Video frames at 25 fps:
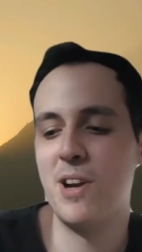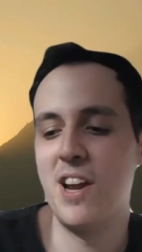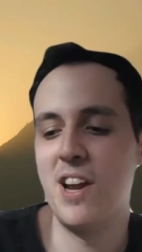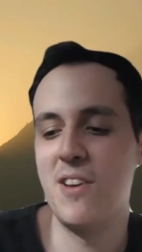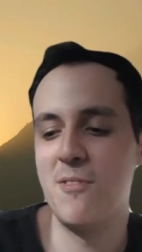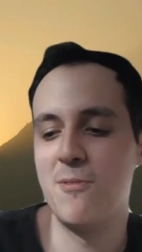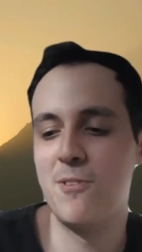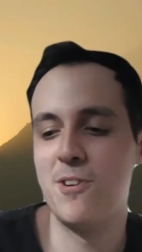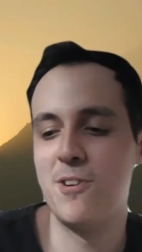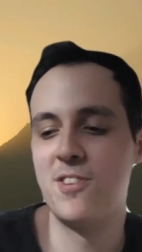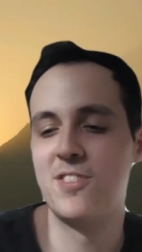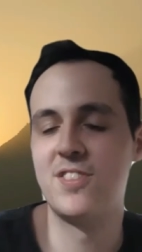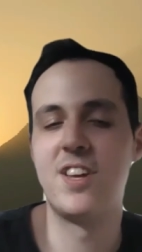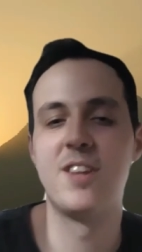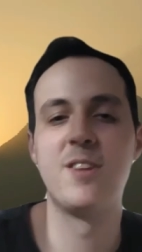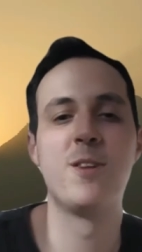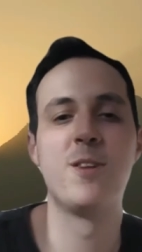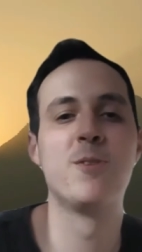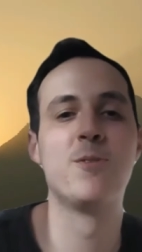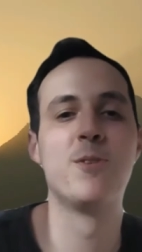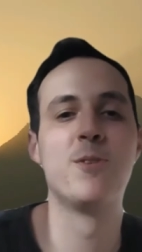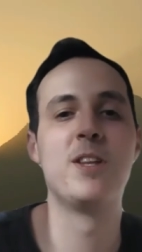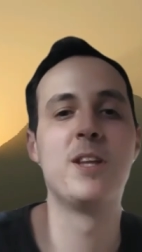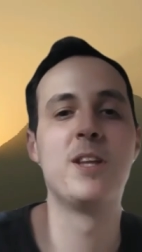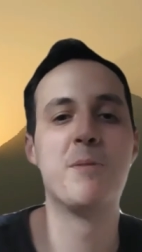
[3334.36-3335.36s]
I first
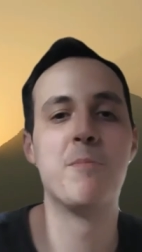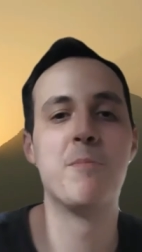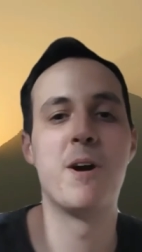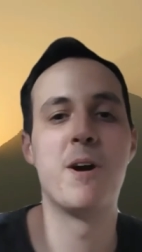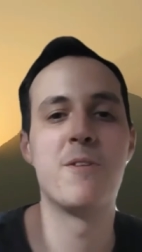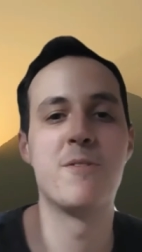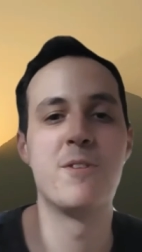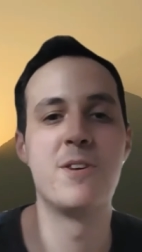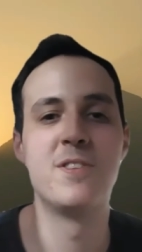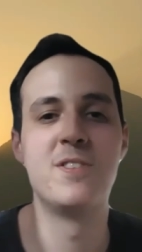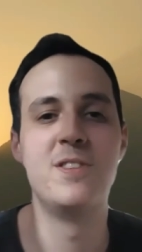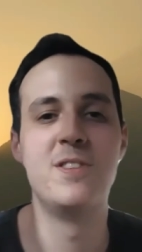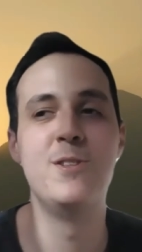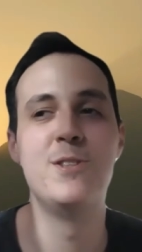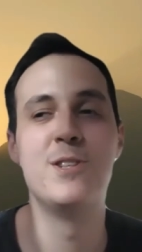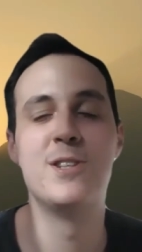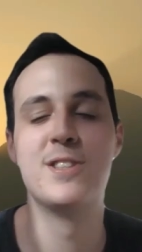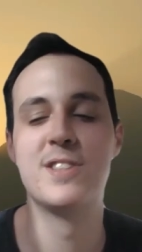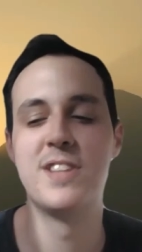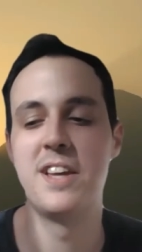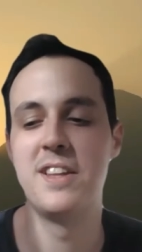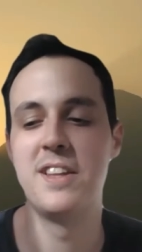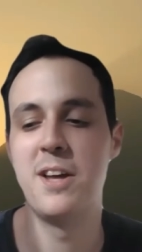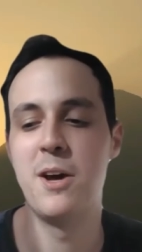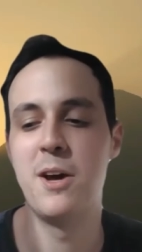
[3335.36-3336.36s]
started reading Bhagavad
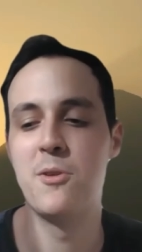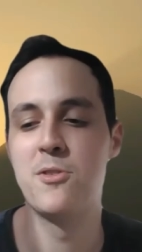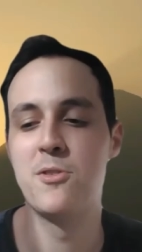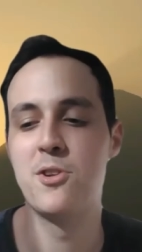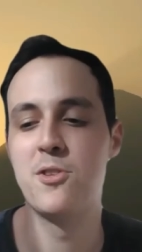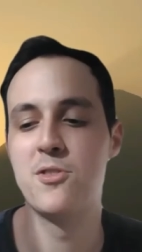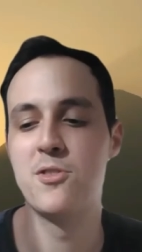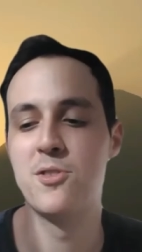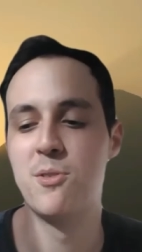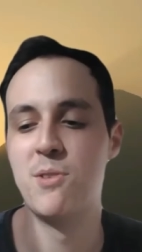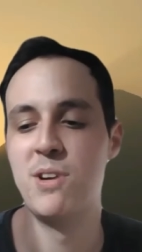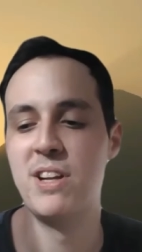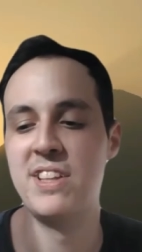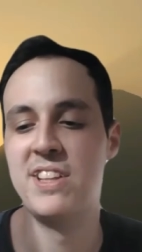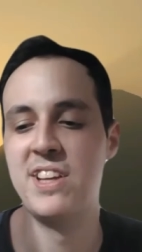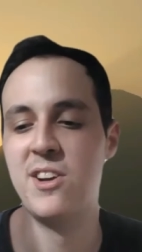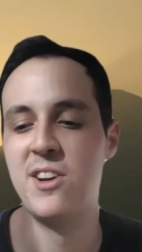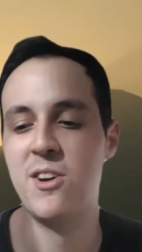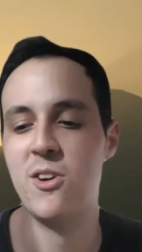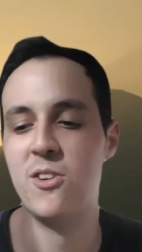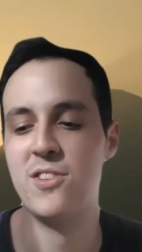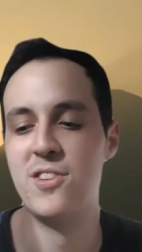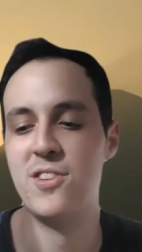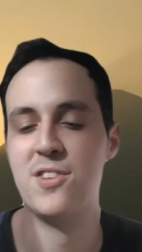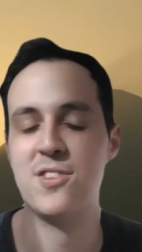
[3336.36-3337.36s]
teachings, I was also
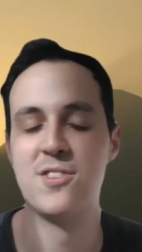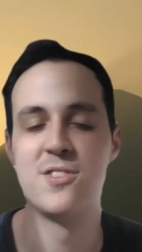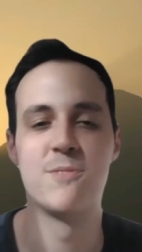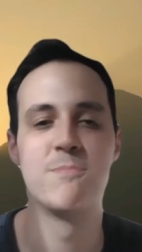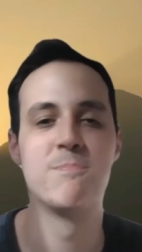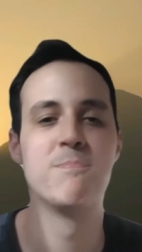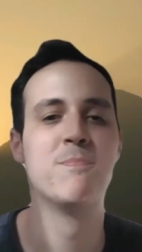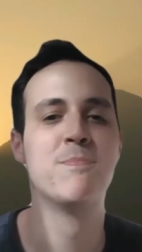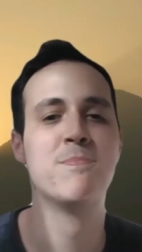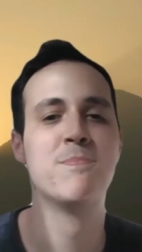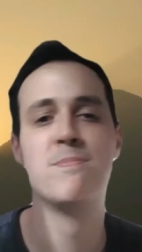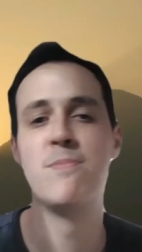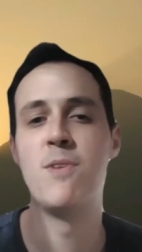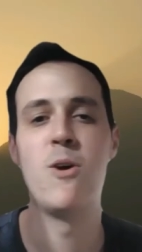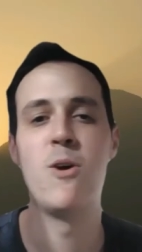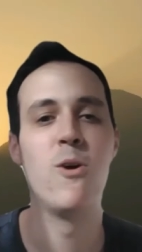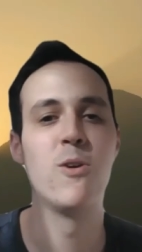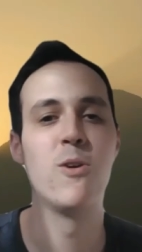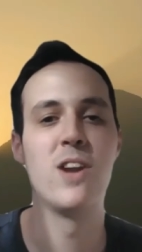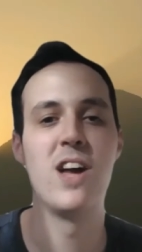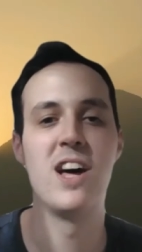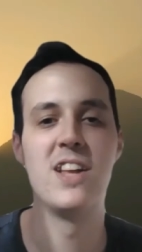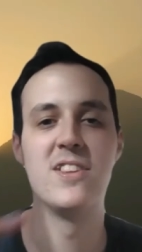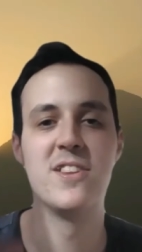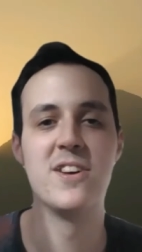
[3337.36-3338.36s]
reading all this
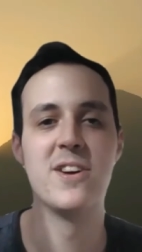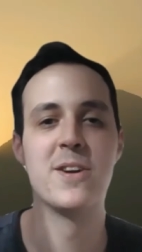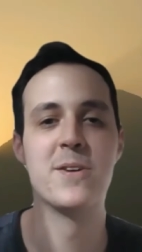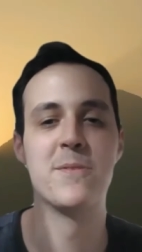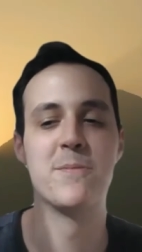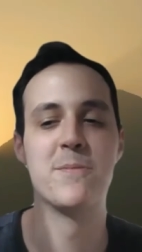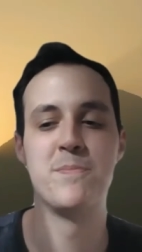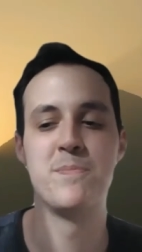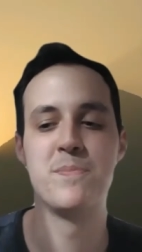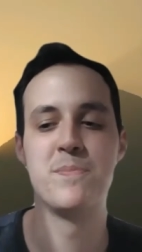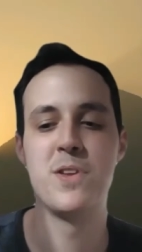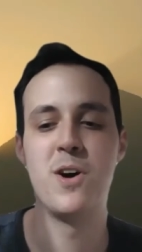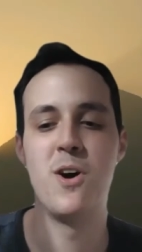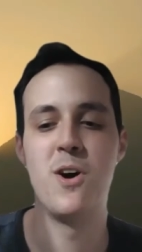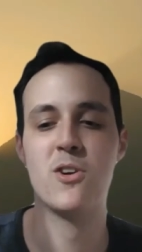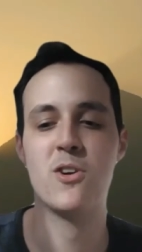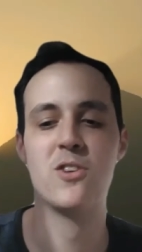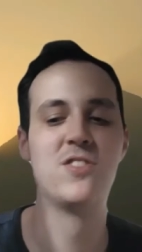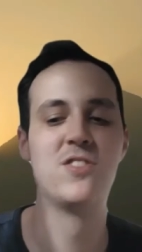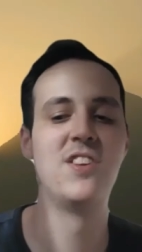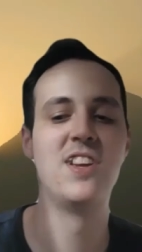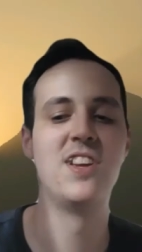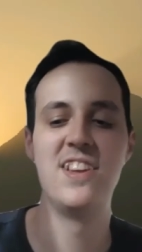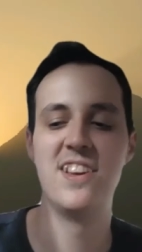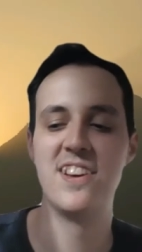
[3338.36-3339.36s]
whole other
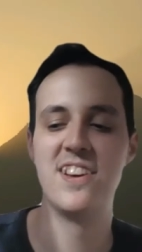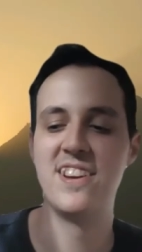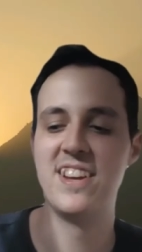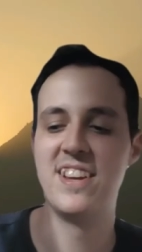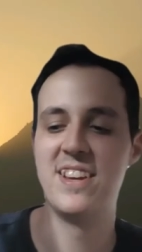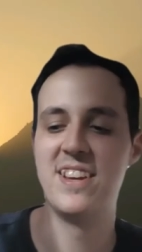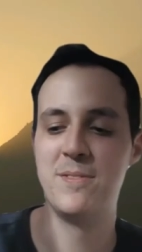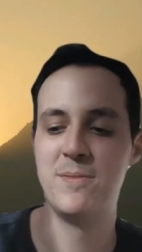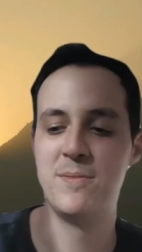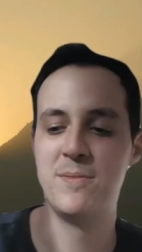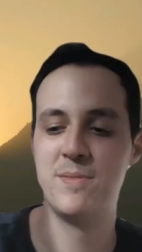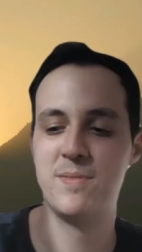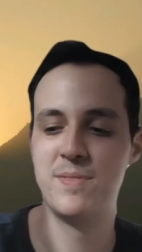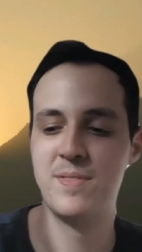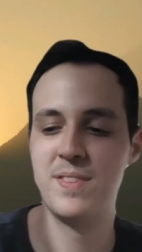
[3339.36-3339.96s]
auxiliary